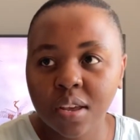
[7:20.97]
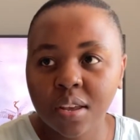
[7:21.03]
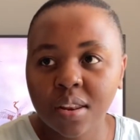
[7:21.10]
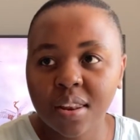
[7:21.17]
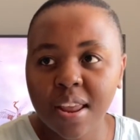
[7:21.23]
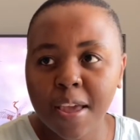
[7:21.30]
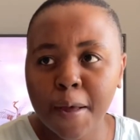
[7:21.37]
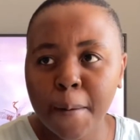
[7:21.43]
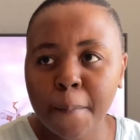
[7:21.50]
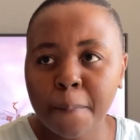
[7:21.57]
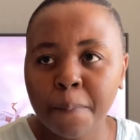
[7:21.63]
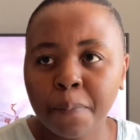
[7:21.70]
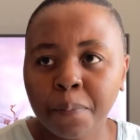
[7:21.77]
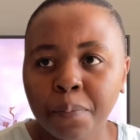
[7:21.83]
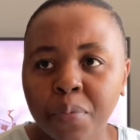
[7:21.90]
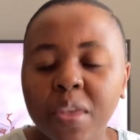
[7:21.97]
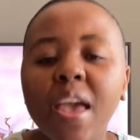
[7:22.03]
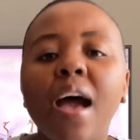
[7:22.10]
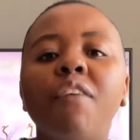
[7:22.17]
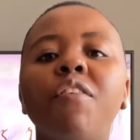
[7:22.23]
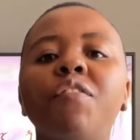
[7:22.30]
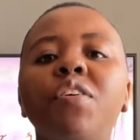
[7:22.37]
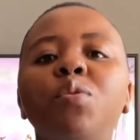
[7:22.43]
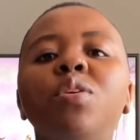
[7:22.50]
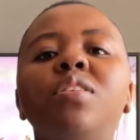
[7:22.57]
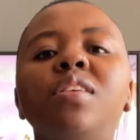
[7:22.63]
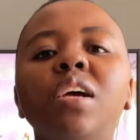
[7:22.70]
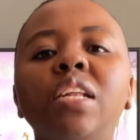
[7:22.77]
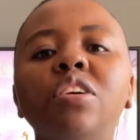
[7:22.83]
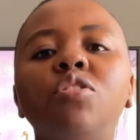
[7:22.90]
Ne? Yeah, we
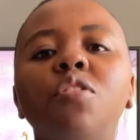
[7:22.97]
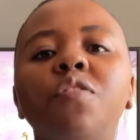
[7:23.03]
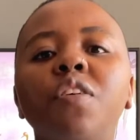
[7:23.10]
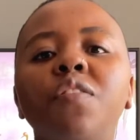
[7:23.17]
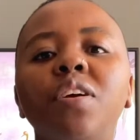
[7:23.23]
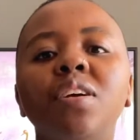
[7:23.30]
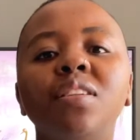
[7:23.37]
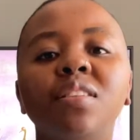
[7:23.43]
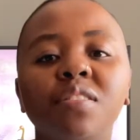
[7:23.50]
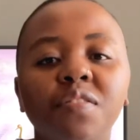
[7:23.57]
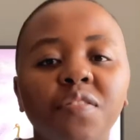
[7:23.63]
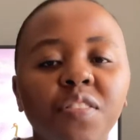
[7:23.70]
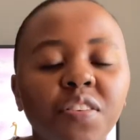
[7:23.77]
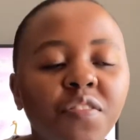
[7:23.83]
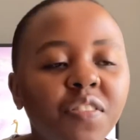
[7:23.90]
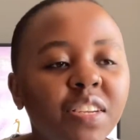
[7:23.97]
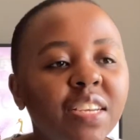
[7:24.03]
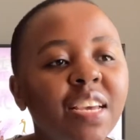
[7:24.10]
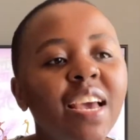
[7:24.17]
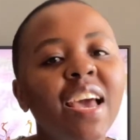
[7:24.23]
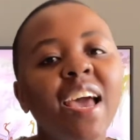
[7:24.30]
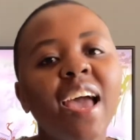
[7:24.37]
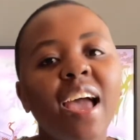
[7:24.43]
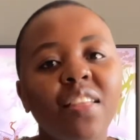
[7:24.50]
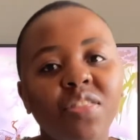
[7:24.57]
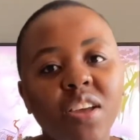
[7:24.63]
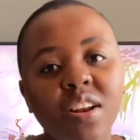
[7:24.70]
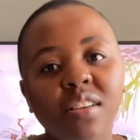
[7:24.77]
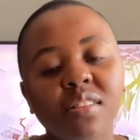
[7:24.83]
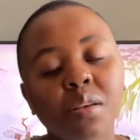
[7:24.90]
settled on 550, and
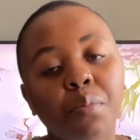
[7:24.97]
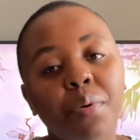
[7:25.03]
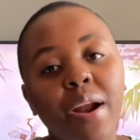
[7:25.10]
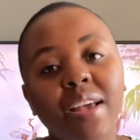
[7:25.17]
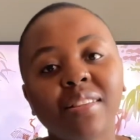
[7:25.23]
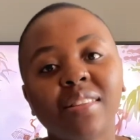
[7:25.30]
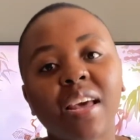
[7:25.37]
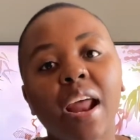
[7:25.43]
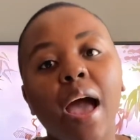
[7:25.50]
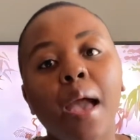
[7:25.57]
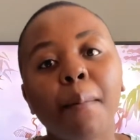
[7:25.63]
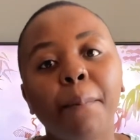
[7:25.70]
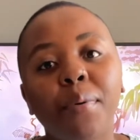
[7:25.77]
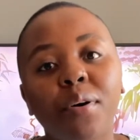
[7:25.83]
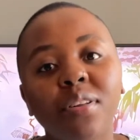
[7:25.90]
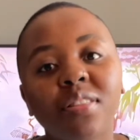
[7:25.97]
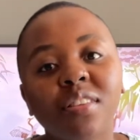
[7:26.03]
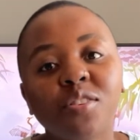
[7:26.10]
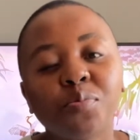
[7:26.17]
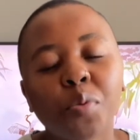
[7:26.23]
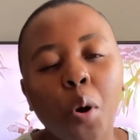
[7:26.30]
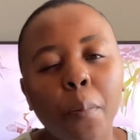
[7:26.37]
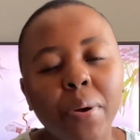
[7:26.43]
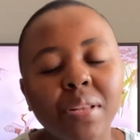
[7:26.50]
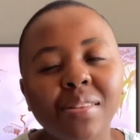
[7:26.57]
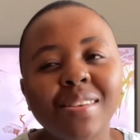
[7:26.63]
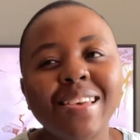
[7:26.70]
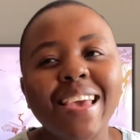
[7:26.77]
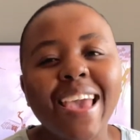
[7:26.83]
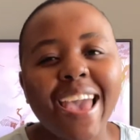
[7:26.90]
that is the price that I bought this
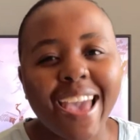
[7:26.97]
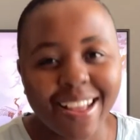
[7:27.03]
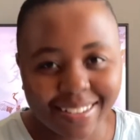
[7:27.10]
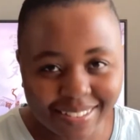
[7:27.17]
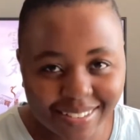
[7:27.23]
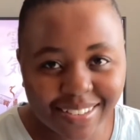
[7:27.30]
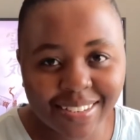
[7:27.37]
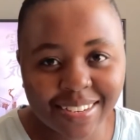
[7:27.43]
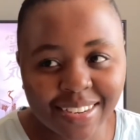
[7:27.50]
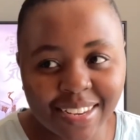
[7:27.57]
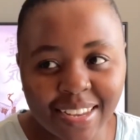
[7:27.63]
property at.